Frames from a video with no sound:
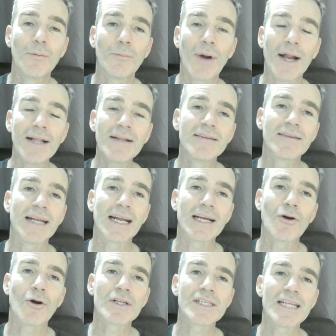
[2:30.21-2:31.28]
breads that are
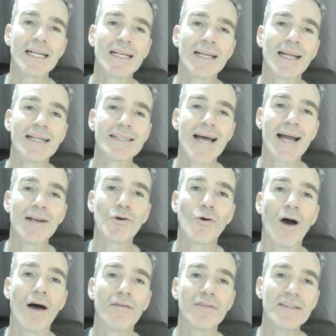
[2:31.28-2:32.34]
cooked in
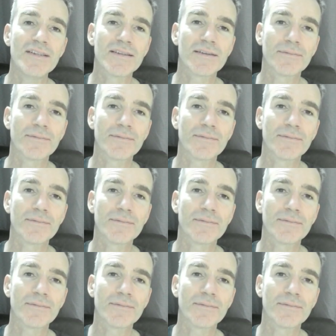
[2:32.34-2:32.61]
tandoor ovens.